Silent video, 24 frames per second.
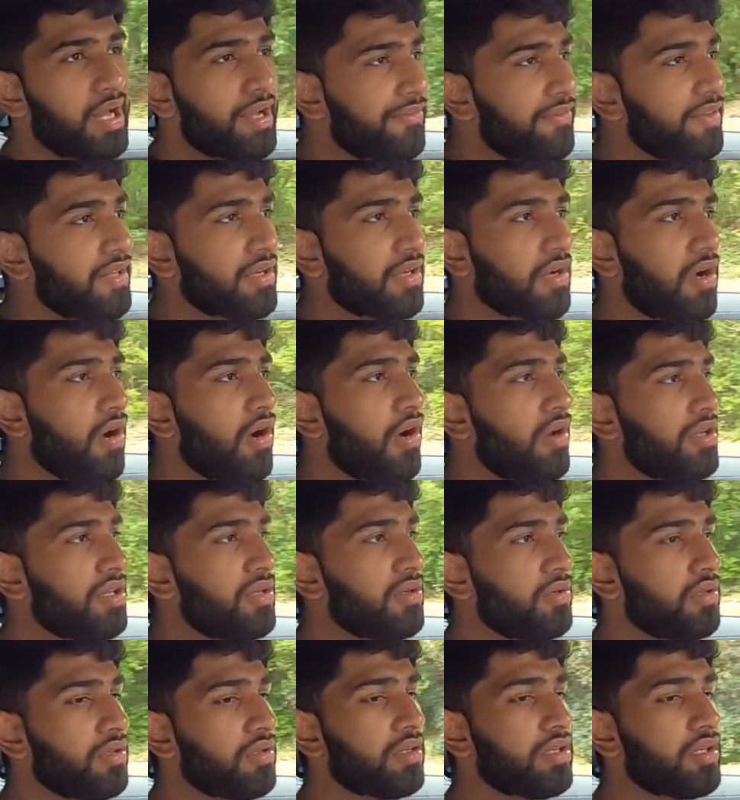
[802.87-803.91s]
I feel like an
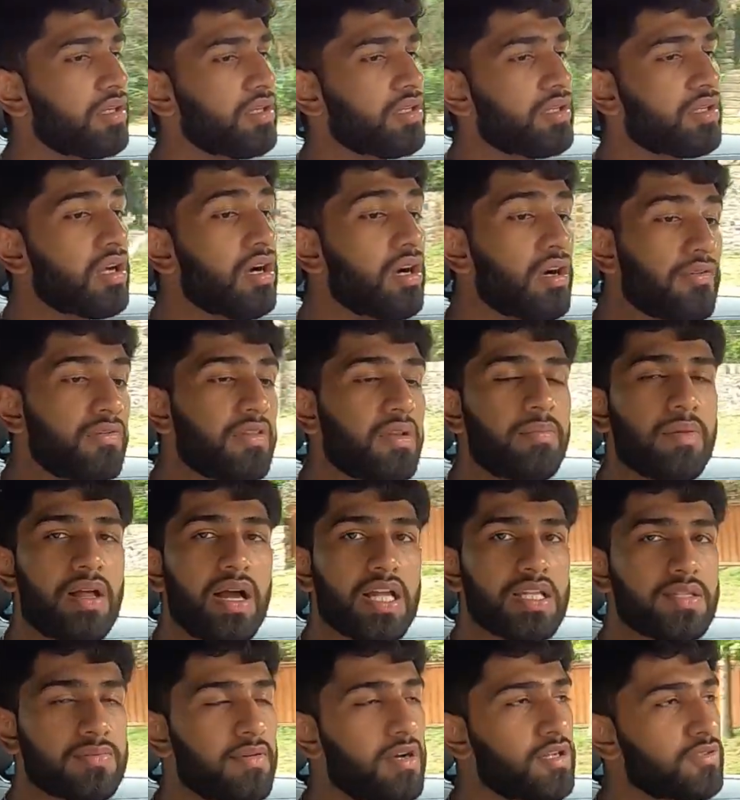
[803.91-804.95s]
audio alert of the
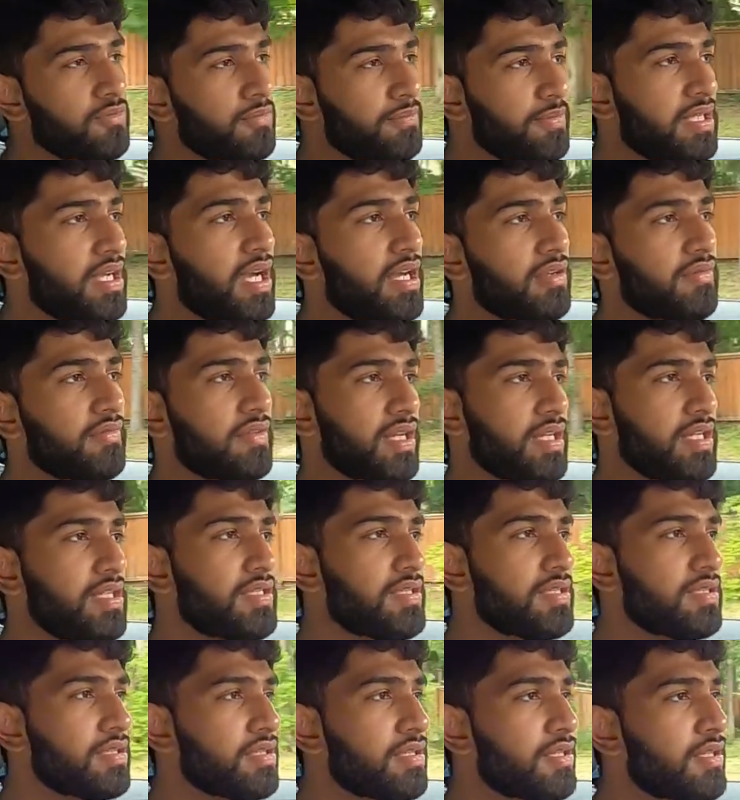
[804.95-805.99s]
blind spots would be kind of
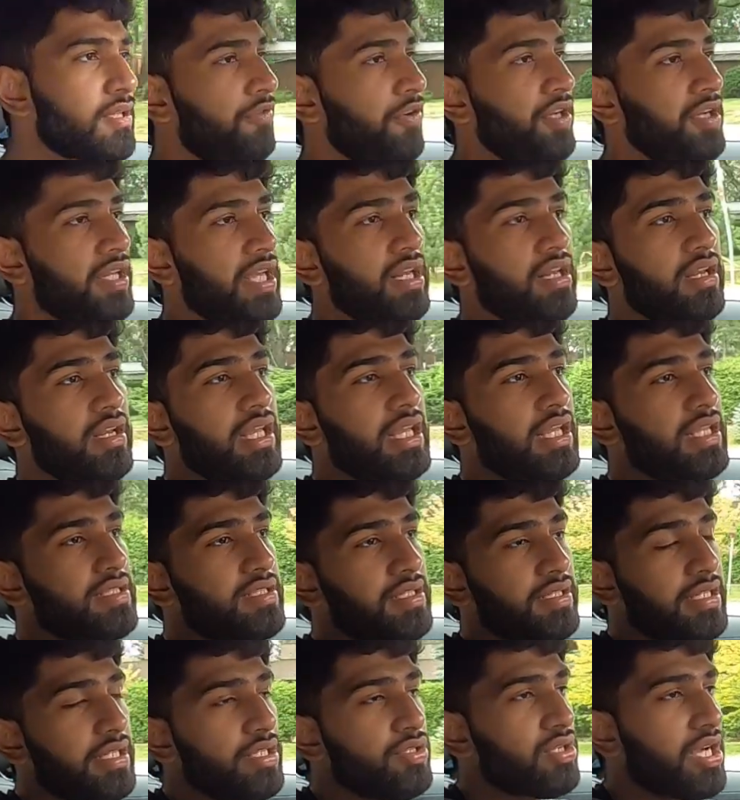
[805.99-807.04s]
nice. For your day-to-day
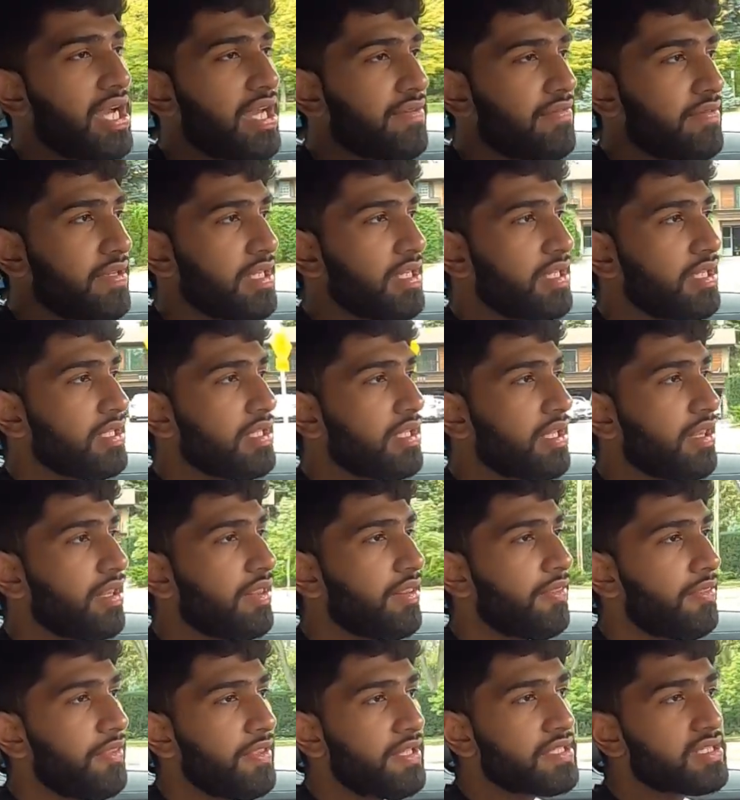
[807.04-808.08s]
city driving,
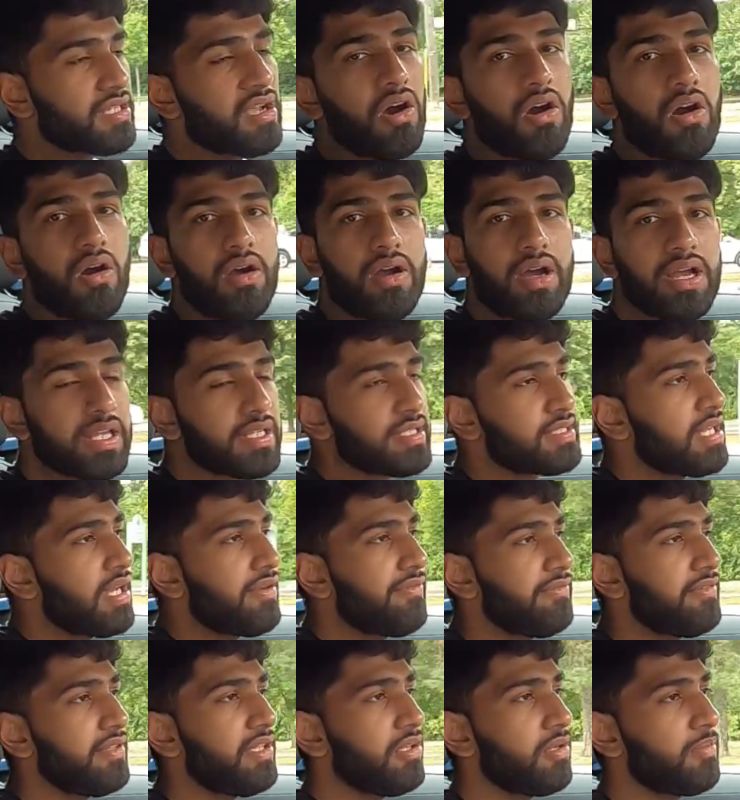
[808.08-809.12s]
this car is
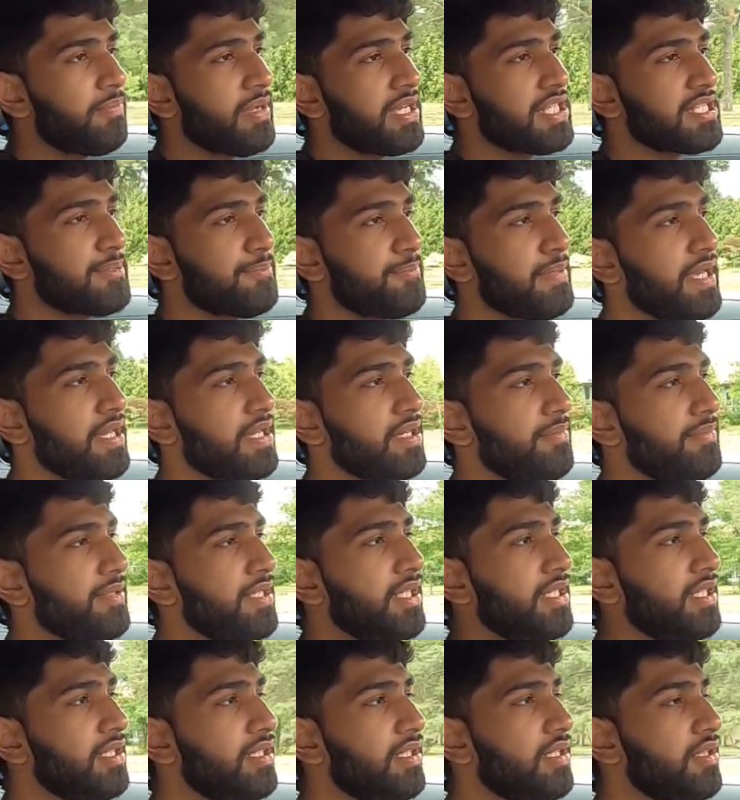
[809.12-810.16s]
definitely your best bet. I
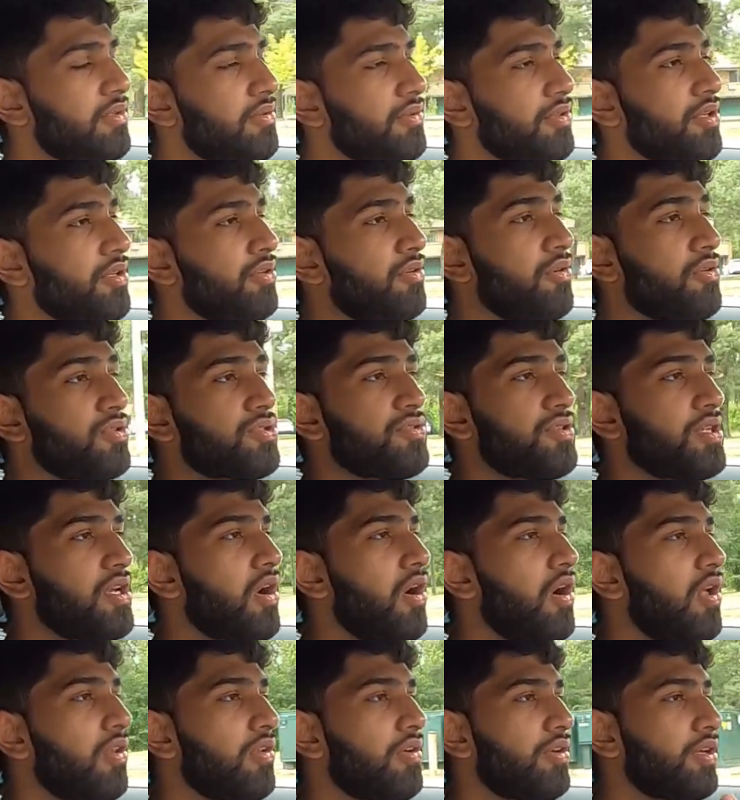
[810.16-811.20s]
mean, your grocery
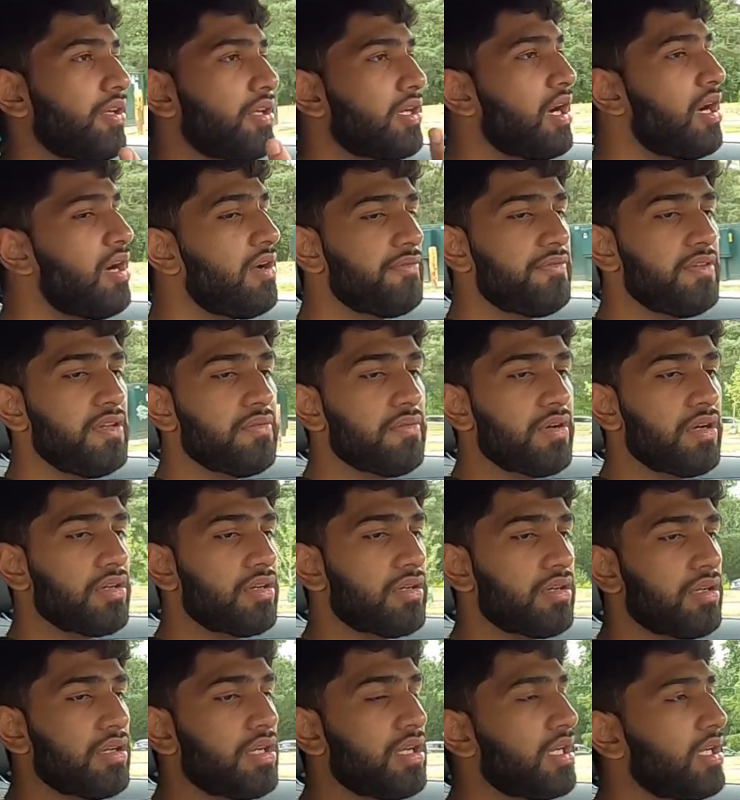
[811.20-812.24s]
hauler, your coffee
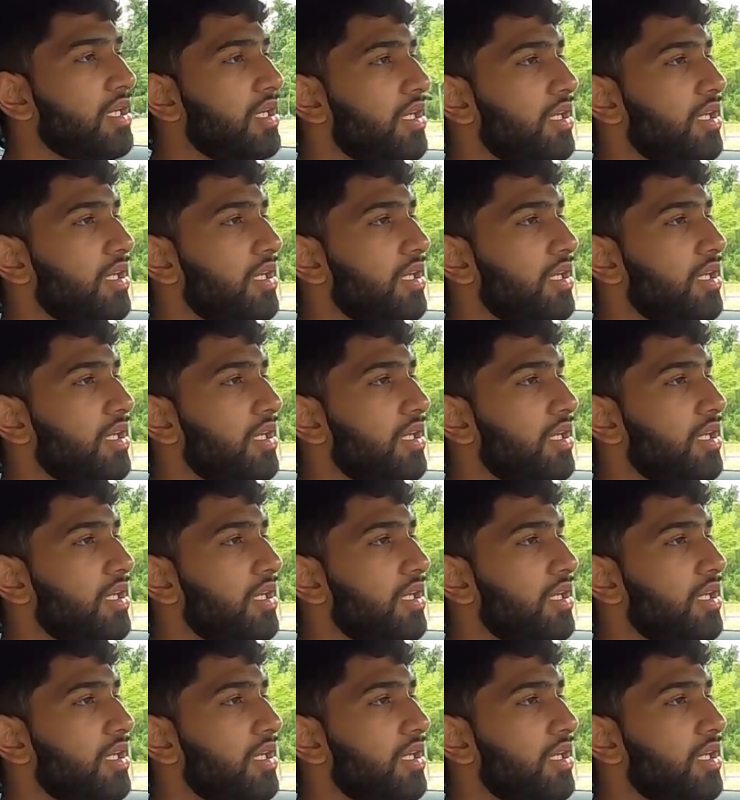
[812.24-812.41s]
runner,